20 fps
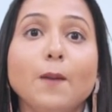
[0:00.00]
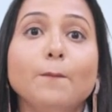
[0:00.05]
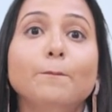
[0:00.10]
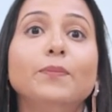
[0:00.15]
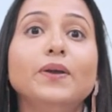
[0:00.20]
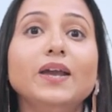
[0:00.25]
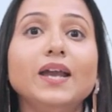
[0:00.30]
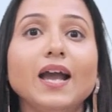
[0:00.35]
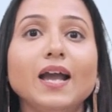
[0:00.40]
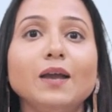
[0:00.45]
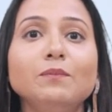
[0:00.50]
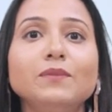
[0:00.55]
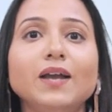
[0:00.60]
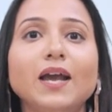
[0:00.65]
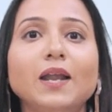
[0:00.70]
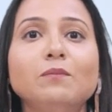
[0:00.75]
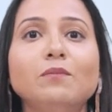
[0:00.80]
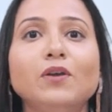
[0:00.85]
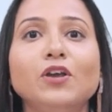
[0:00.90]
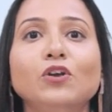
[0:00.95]
BIM
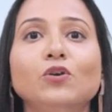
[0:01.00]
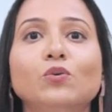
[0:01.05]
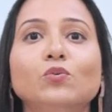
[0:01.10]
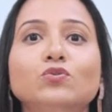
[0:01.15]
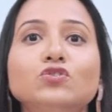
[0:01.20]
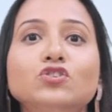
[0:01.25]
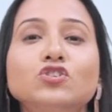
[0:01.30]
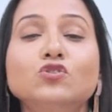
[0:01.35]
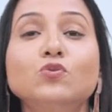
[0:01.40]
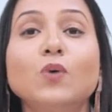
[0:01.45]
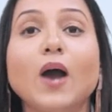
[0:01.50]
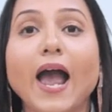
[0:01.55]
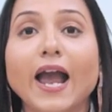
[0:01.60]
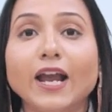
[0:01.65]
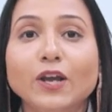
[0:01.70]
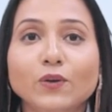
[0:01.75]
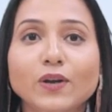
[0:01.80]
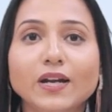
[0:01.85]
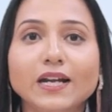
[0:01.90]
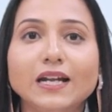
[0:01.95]
can be used to
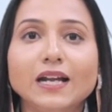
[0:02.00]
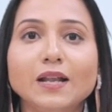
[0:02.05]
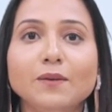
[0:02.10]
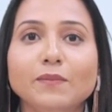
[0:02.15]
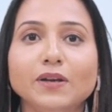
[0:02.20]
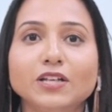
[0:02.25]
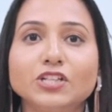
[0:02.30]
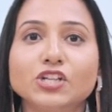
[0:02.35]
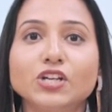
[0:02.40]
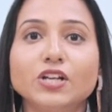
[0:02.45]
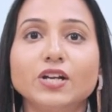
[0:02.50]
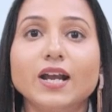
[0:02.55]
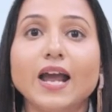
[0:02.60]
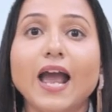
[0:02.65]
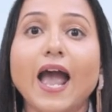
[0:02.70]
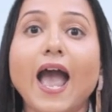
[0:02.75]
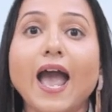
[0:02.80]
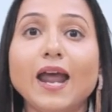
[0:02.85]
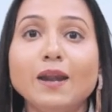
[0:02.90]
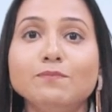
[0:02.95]
accurately measure
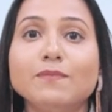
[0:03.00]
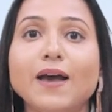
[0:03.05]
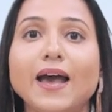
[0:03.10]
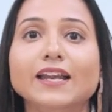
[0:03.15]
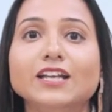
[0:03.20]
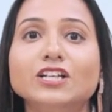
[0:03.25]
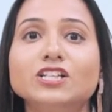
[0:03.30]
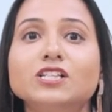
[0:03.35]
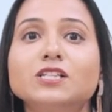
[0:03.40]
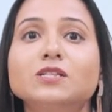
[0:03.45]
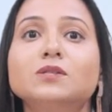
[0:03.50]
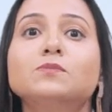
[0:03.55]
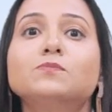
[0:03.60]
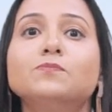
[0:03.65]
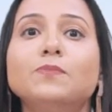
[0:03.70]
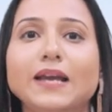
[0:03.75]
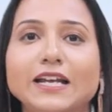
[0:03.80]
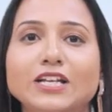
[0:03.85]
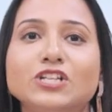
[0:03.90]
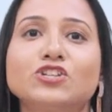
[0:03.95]
and manage
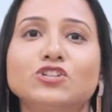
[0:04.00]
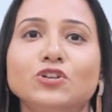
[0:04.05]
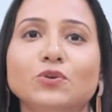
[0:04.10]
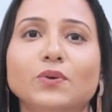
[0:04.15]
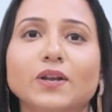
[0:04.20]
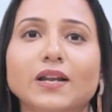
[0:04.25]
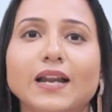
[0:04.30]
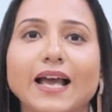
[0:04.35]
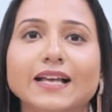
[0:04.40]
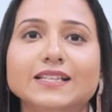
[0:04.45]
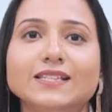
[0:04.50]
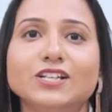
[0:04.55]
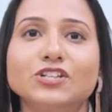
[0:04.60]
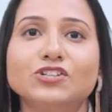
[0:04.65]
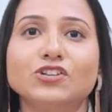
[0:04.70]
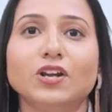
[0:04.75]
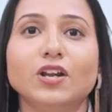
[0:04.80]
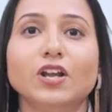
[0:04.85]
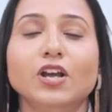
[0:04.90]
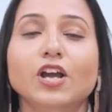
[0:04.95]
space
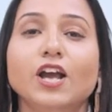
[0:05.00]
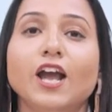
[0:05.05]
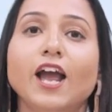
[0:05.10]
utilization,